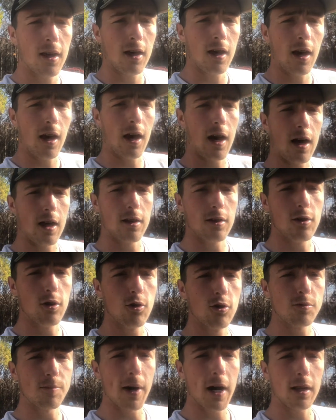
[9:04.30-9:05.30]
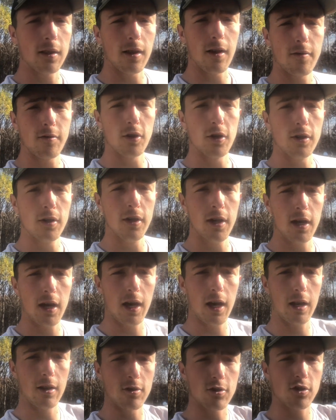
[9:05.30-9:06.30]
and use my level
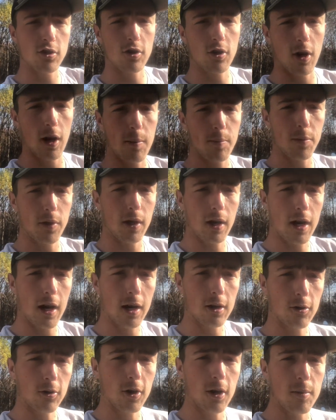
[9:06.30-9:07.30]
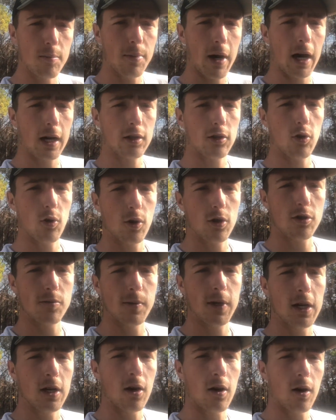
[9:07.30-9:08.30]
and scrape the concrete back towards
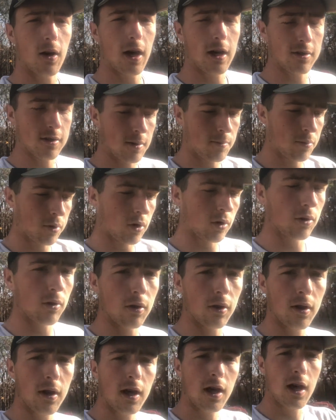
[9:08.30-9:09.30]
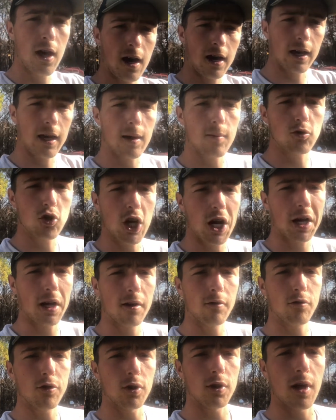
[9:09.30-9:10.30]
me as I pull and keep
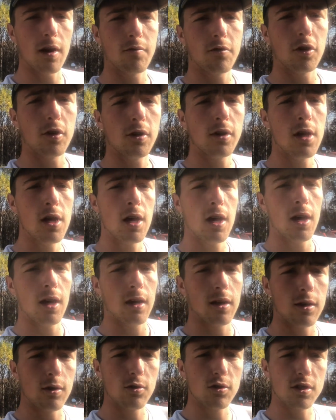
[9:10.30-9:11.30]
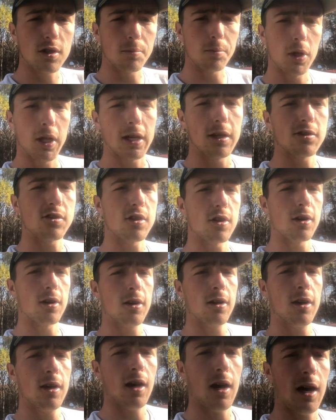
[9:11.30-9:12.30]
checking for level, use the
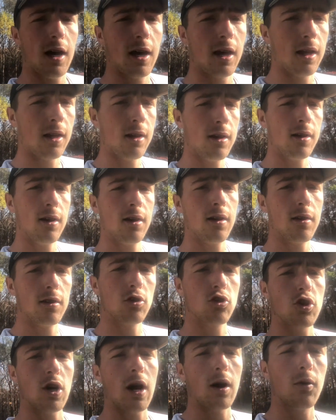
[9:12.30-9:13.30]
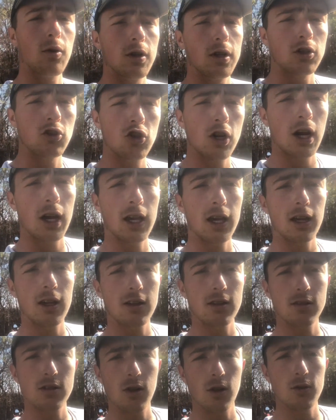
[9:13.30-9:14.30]
placer and the trowel and try and get it
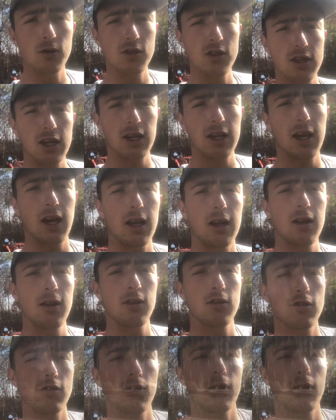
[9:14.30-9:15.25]
as close as I can. So